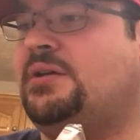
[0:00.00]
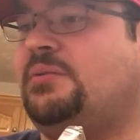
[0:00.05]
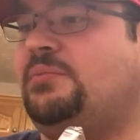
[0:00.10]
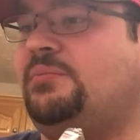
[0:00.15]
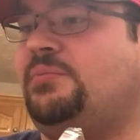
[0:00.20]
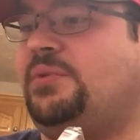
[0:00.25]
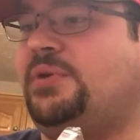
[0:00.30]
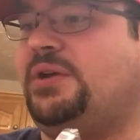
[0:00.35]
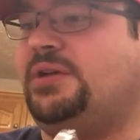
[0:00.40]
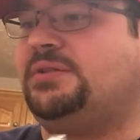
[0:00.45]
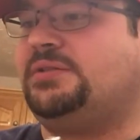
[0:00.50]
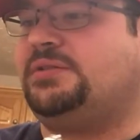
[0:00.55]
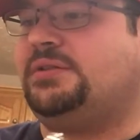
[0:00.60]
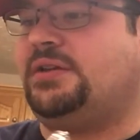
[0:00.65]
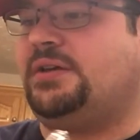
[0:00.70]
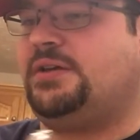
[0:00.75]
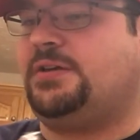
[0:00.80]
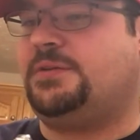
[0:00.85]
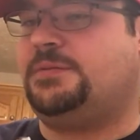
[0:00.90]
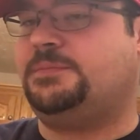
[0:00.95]
But
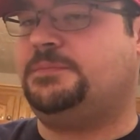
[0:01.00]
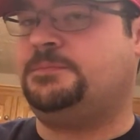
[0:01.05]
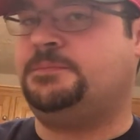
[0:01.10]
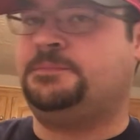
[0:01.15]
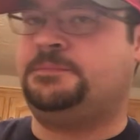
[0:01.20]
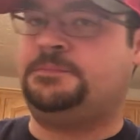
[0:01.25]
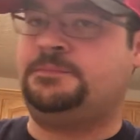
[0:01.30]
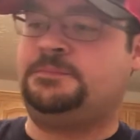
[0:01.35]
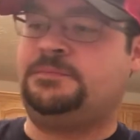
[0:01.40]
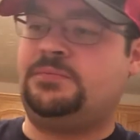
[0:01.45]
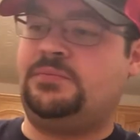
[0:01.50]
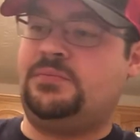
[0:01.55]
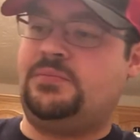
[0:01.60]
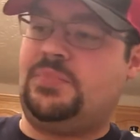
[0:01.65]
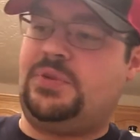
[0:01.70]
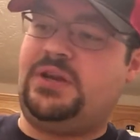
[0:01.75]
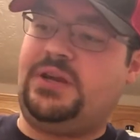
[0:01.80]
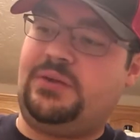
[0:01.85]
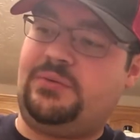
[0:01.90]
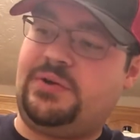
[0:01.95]

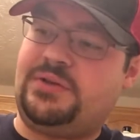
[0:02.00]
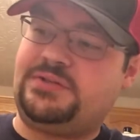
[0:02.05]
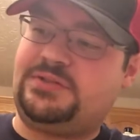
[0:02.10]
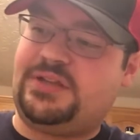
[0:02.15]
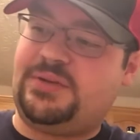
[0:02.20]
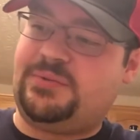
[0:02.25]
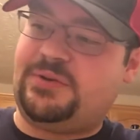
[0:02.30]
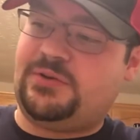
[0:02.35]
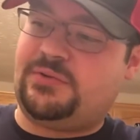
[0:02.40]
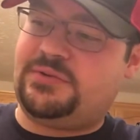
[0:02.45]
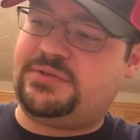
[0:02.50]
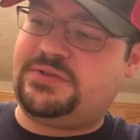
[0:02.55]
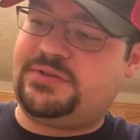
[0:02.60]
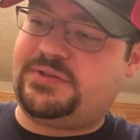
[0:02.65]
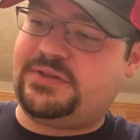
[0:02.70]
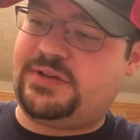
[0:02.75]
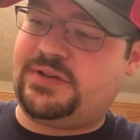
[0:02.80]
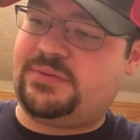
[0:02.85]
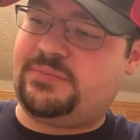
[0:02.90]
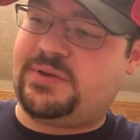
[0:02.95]
anyways, let me know what you
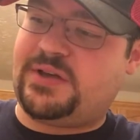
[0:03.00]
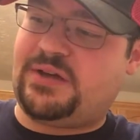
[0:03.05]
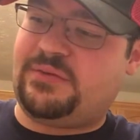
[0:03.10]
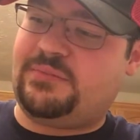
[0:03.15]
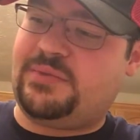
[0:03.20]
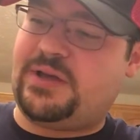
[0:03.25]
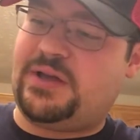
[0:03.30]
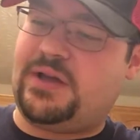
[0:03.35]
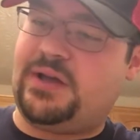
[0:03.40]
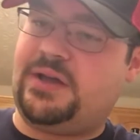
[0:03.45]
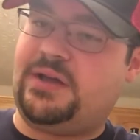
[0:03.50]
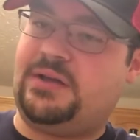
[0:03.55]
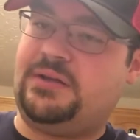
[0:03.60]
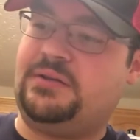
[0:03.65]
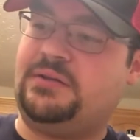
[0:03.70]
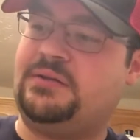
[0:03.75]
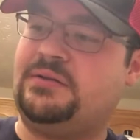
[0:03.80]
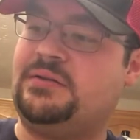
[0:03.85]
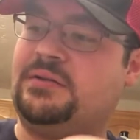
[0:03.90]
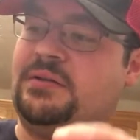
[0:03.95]
think about my
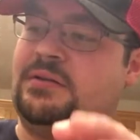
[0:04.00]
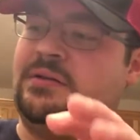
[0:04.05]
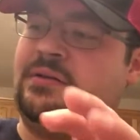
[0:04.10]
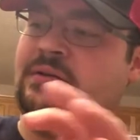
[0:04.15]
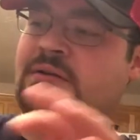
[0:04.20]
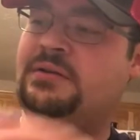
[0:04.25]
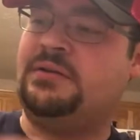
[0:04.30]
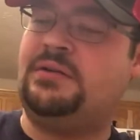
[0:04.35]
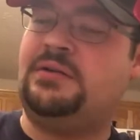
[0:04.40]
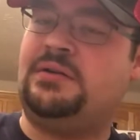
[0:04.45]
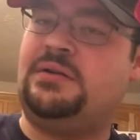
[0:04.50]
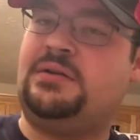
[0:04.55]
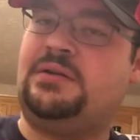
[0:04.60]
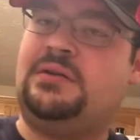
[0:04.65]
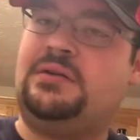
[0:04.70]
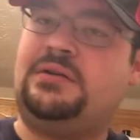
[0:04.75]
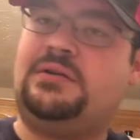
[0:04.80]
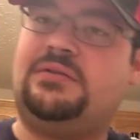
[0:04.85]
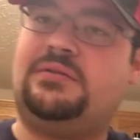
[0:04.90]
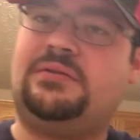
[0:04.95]

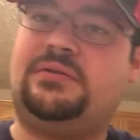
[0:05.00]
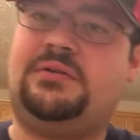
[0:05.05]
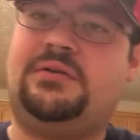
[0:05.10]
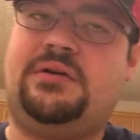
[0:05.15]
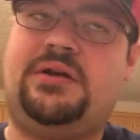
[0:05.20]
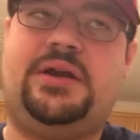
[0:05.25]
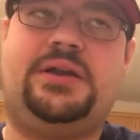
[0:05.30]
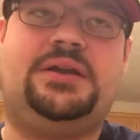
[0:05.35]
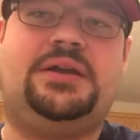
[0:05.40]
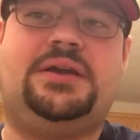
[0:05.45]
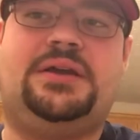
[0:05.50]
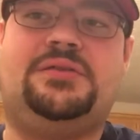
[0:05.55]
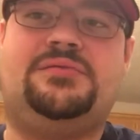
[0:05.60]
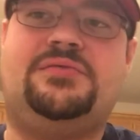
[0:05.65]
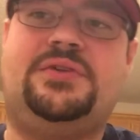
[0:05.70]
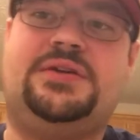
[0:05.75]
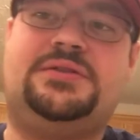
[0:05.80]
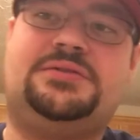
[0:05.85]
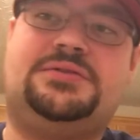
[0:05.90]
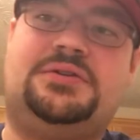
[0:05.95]
grading
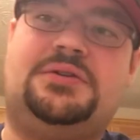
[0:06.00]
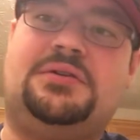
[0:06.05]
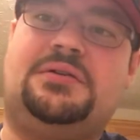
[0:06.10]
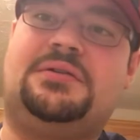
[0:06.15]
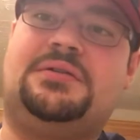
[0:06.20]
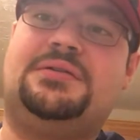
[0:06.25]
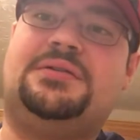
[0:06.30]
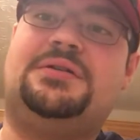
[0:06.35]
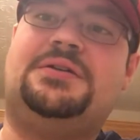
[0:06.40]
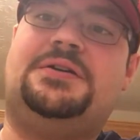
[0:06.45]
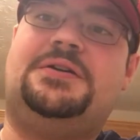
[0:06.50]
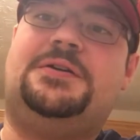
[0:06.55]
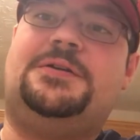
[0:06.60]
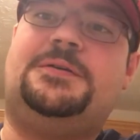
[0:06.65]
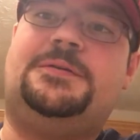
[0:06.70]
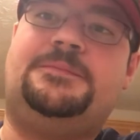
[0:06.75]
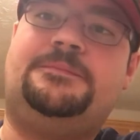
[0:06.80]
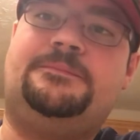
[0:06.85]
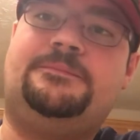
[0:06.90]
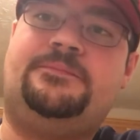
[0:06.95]
adventure.
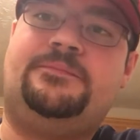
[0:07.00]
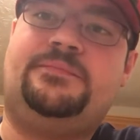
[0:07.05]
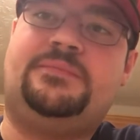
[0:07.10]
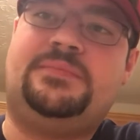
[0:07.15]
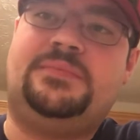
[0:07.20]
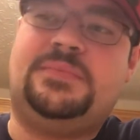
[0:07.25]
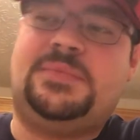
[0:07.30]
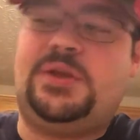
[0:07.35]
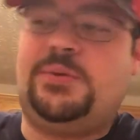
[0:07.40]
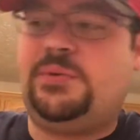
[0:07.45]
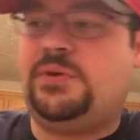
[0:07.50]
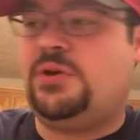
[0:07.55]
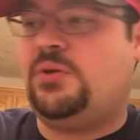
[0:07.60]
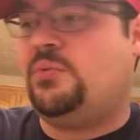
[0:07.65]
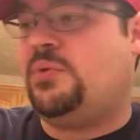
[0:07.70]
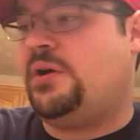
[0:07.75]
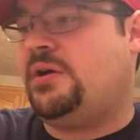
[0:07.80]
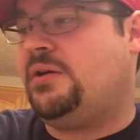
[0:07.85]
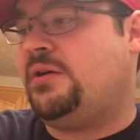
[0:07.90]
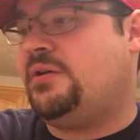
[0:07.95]
Let me know
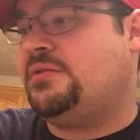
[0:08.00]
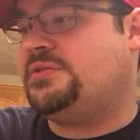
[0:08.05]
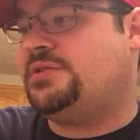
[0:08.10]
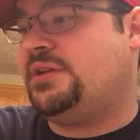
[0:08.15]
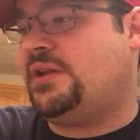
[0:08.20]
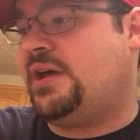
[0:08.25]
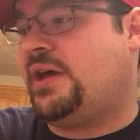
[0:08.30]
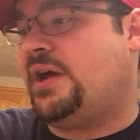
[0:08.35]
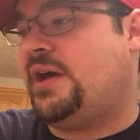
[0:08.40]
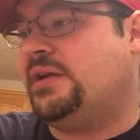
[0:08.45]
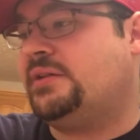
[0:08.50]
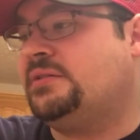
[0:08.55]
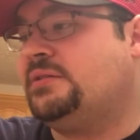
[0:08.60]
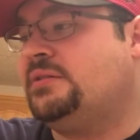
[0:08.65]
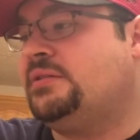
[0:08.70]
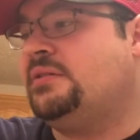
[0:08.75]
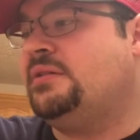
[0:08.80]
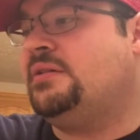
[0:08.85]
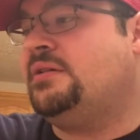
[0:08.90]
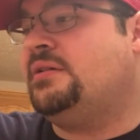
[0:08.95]
what cards you liked,
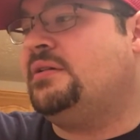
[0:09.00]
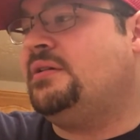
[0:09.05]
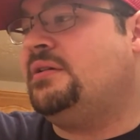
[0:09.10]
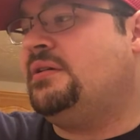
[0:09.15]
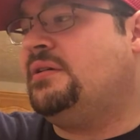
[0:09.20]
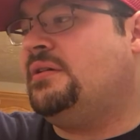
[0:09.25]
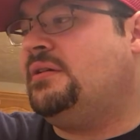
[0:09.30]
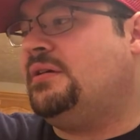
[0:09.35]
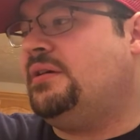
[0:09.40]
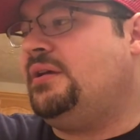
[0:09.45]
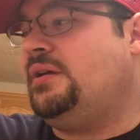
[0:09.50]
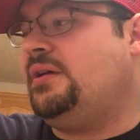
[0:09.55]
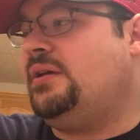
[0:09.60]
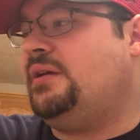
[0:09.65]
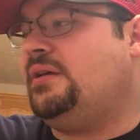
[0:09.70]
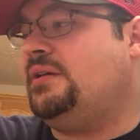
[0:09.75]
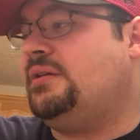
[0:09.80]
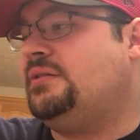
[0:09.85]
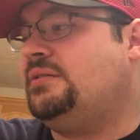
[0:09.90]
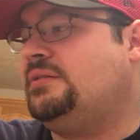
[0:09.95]

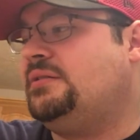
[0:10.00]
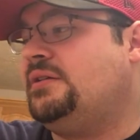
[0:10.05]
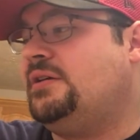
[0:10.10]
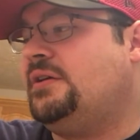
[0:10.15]
and